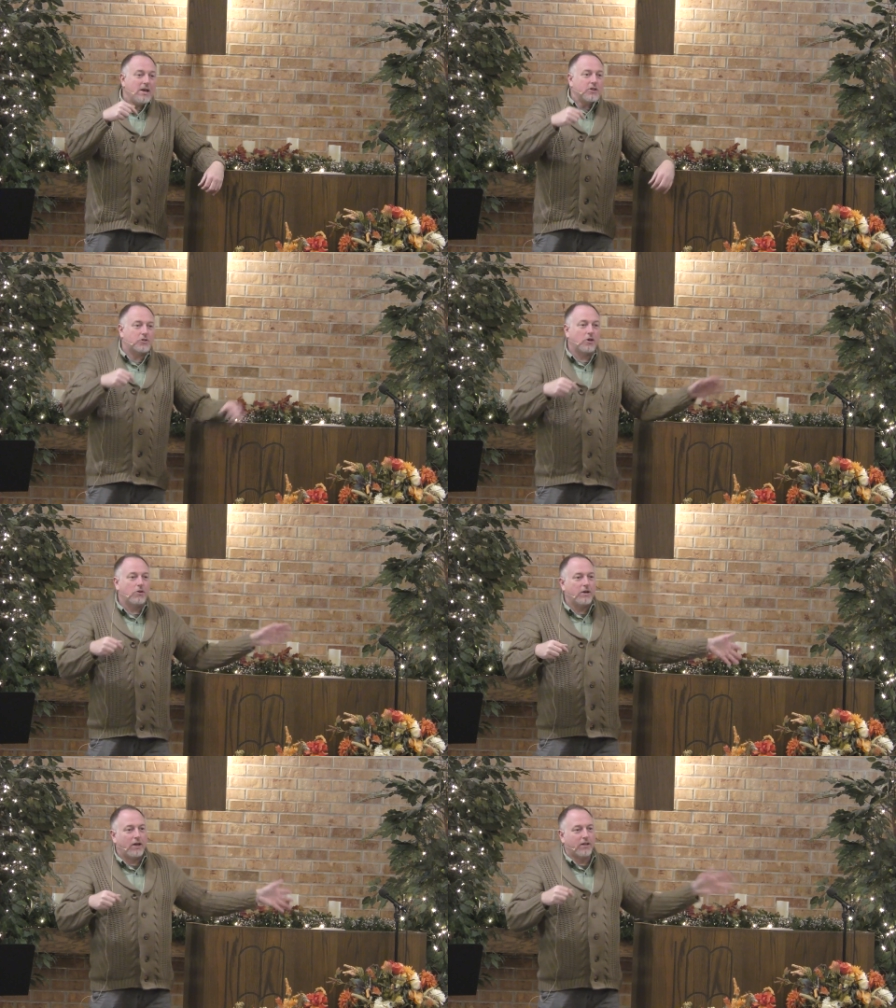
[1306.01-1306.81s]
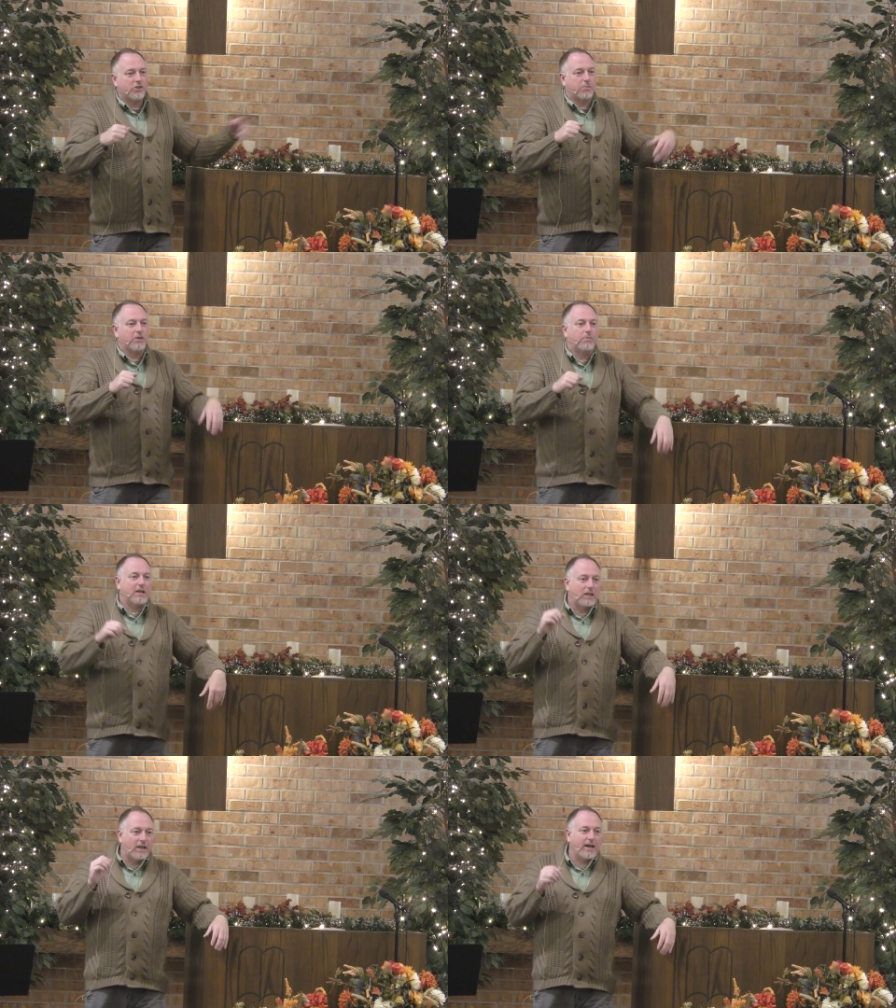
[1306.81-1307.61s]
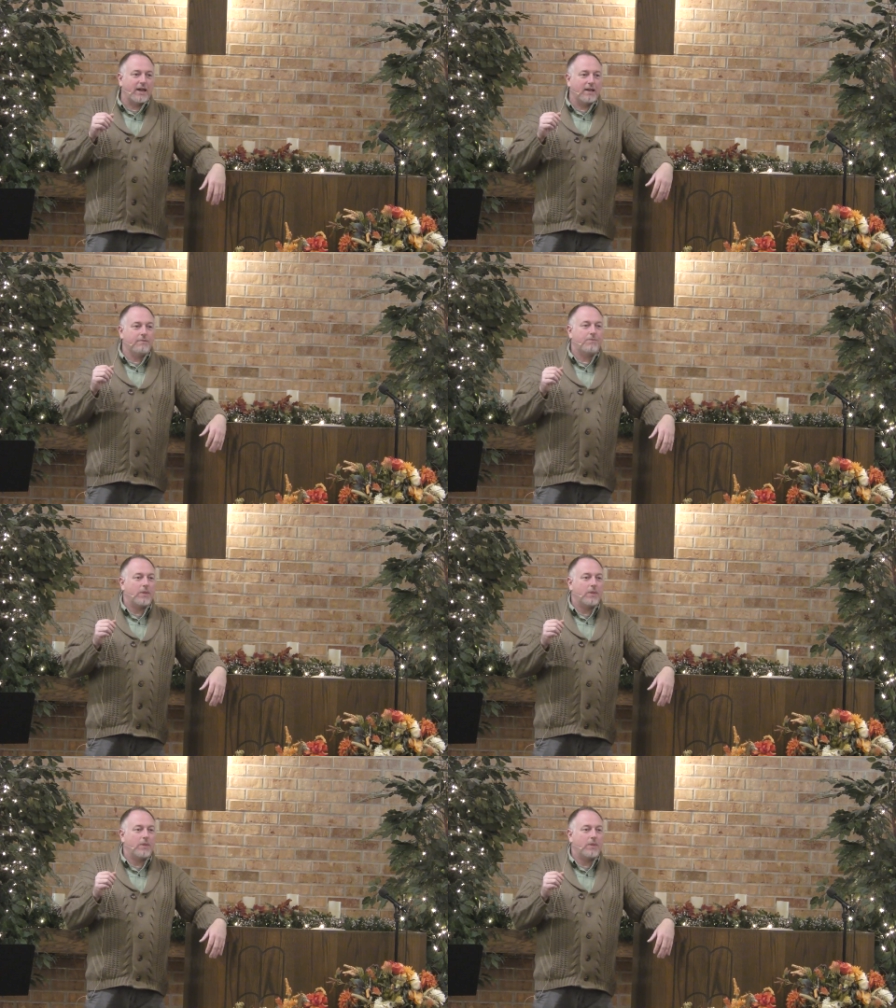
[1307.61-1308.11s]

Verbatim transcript: So Elizabeth McLean,